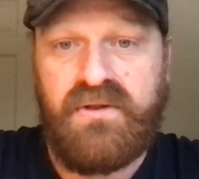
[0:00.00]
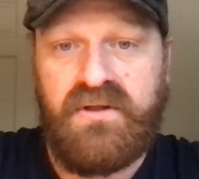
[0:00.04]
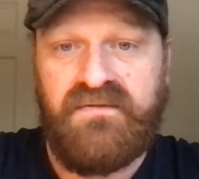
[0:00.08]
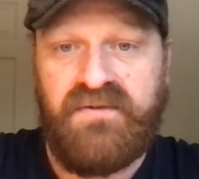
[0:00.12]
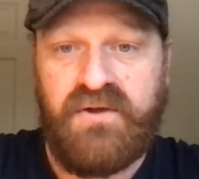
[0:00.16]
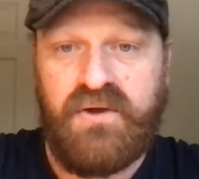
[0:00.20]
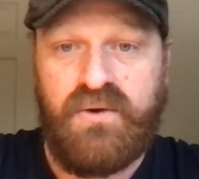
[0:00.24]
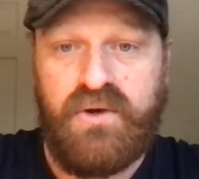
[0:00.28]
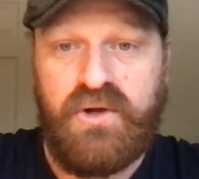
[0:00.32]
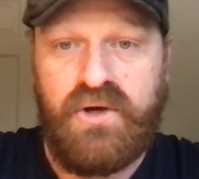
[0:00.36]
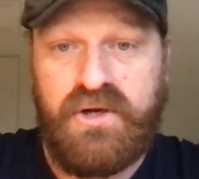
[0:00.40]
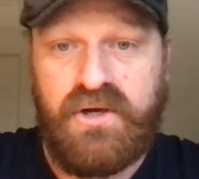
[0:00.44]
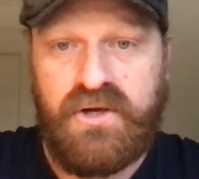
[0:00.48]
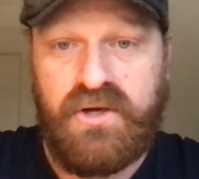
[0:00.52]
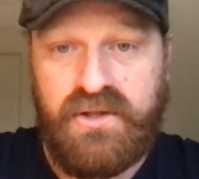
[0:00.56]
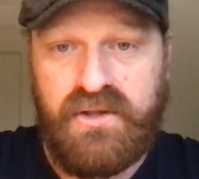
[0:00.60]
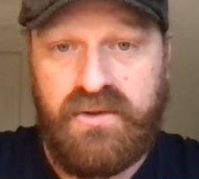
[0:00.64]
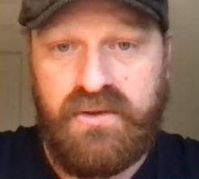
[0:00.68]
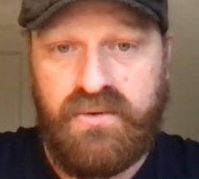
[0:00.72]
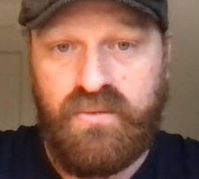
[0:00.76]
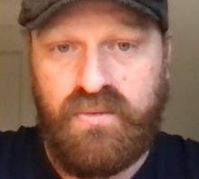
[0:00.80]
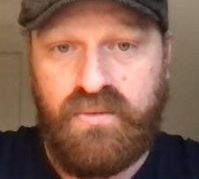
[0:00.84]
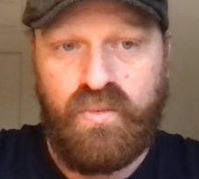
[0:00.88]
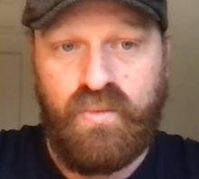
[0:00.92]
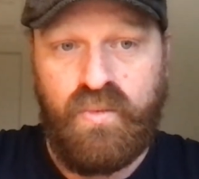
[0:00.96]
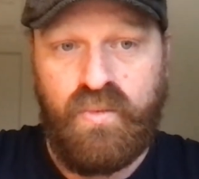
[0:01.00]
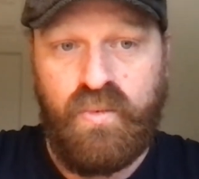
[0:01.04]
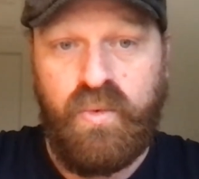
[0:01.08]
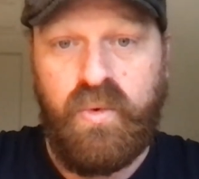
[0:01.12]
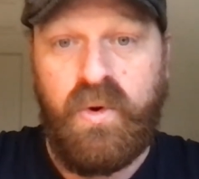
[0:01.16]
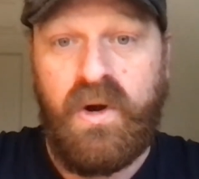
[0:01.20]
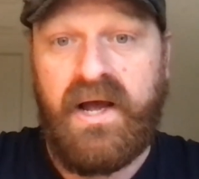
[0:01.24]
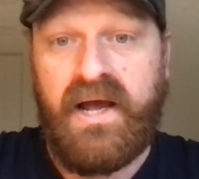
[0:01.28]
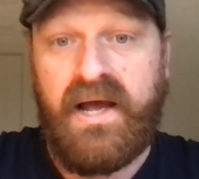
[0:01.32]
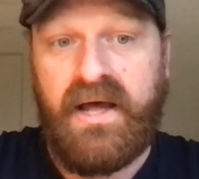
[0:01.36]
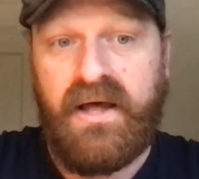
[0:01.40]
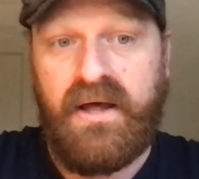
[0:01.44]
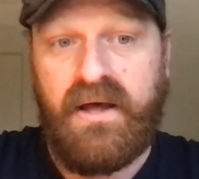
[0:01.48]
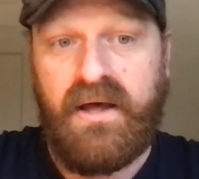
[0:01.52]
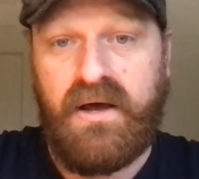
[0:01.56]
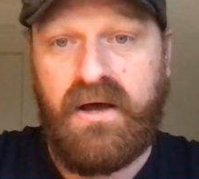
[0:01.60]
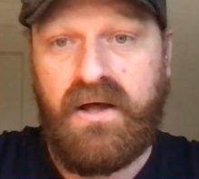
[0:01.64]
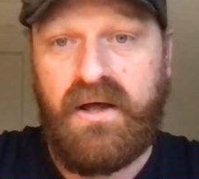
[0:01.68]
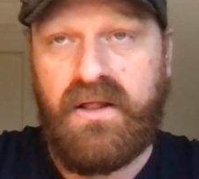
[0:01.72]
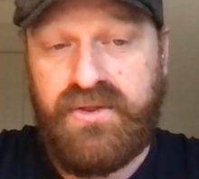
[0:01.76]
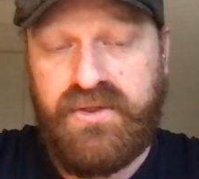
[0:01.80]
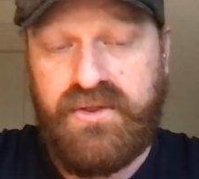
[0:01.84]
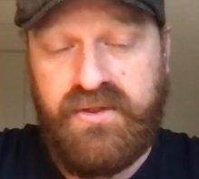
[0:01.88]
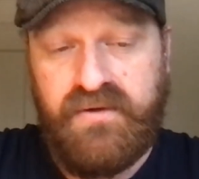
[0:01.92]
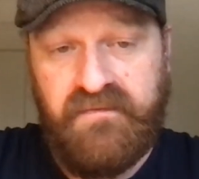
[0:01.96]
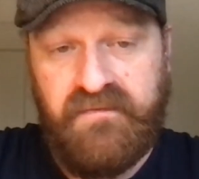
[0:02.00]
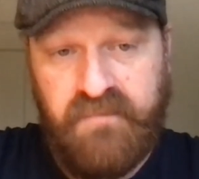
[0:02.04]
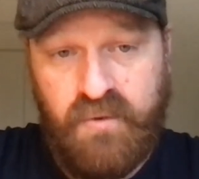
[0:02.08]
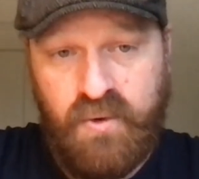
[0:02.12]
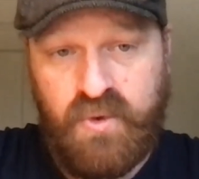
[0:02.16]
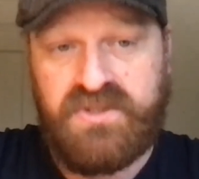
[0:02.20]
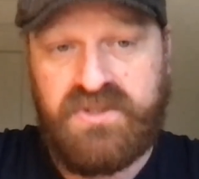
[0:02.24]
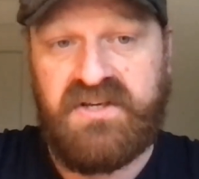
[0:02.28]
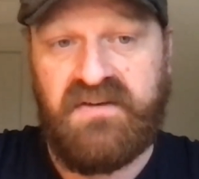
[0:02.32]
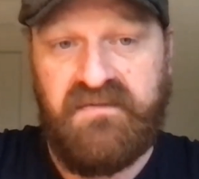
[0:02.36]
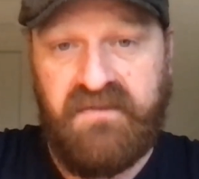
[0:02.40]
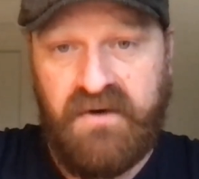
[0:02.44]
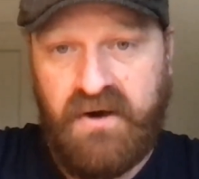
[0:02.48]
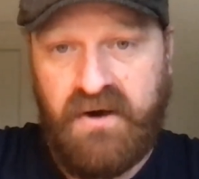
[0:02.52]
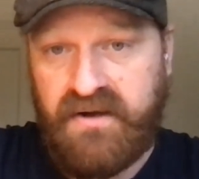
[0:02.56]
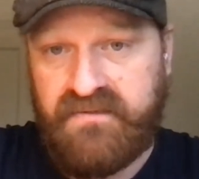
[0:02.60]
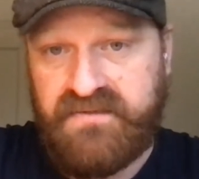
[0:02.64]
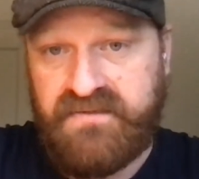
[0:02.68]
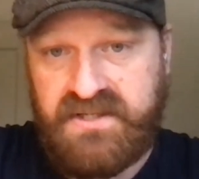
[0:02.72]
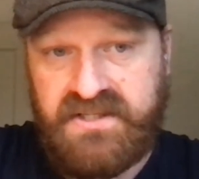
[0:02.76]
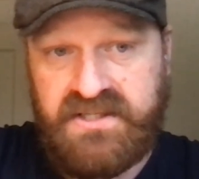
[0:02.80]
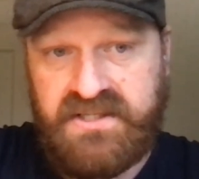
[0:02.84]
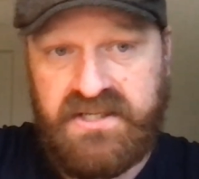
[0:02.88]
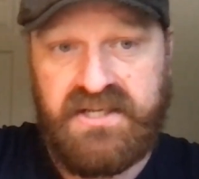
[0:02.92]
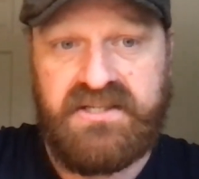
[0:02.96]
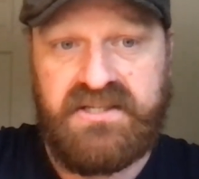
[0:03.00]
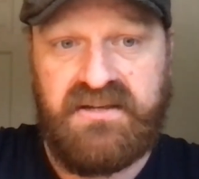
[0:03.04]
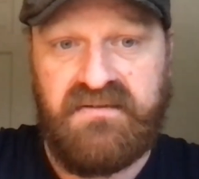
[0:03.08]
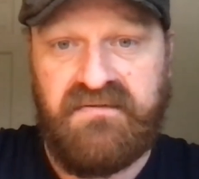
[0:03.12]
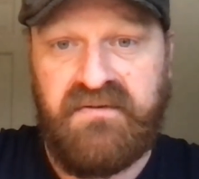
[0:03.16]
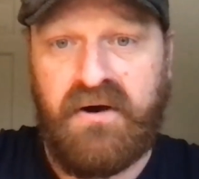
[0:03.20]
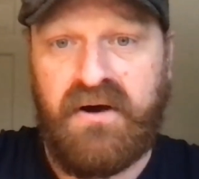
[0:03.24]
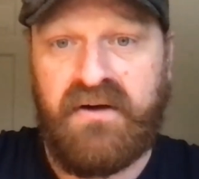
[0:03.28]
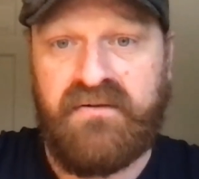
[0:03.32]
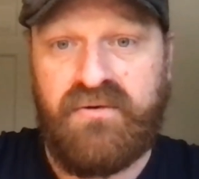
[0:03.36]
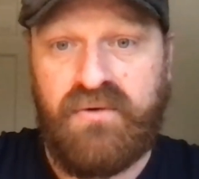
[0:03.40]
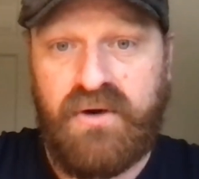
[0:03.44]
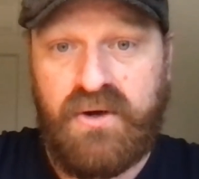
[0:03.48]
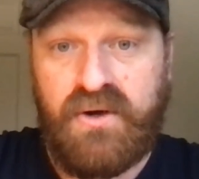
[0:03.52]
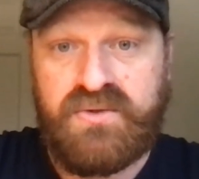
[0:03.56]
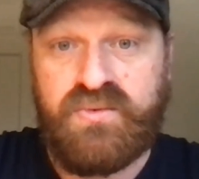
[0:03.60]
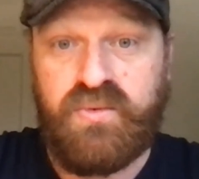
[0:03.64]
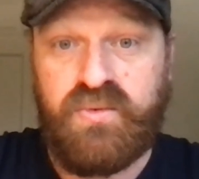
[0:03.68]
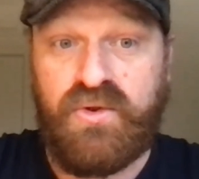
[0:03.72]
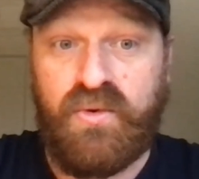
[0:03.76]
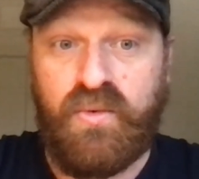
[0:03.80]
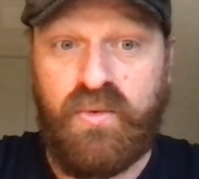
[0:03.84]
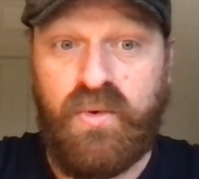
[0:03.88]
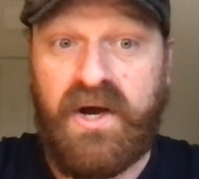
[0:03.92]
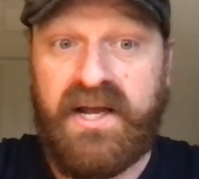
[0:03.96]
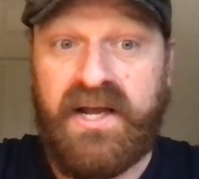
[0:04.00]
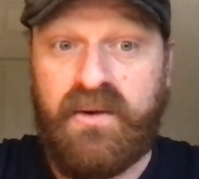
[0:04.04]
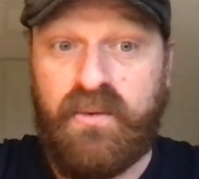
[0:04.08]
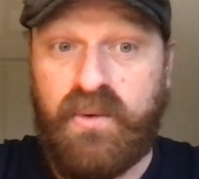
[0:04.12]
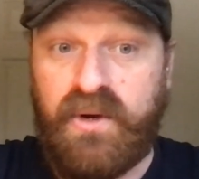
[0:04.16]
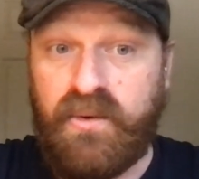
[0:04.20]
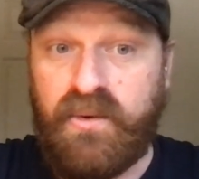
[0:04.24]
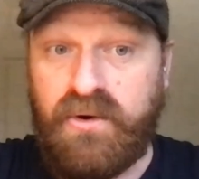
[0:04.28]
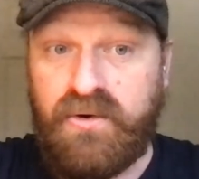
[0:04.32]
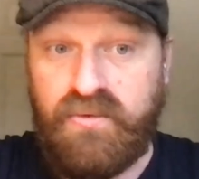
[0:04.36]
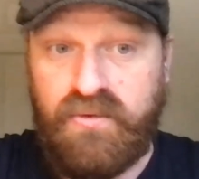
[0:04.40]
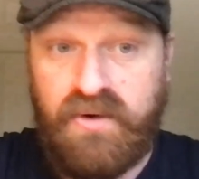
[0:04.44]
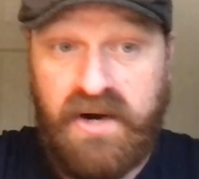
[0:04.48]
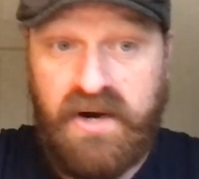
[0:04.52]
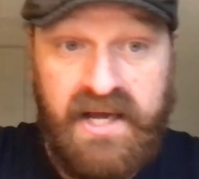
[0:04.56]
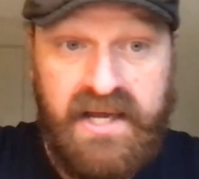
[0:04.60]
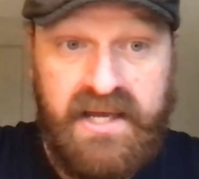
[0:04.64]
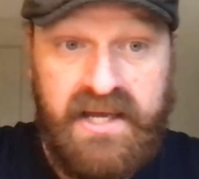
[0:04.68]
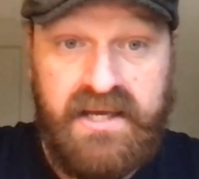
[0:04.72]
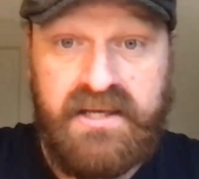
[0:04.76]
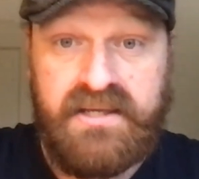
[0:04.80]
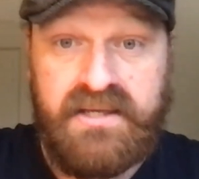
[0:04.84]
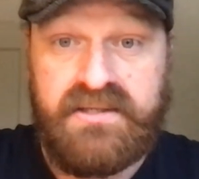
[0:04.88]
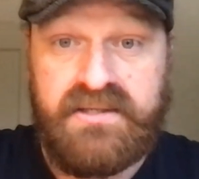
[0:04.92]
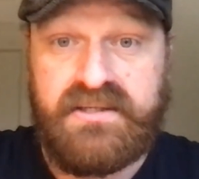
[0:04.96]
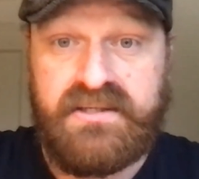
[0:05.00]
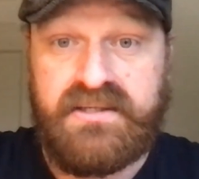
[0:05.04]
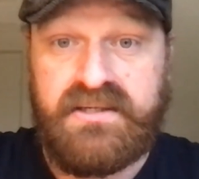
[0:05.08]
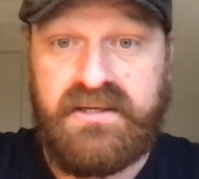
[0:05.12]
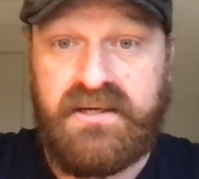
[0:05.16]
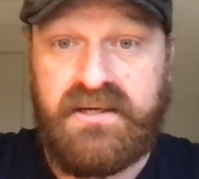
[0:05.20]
If you look at where the 45 to 65-year-olds were, the way we were raised,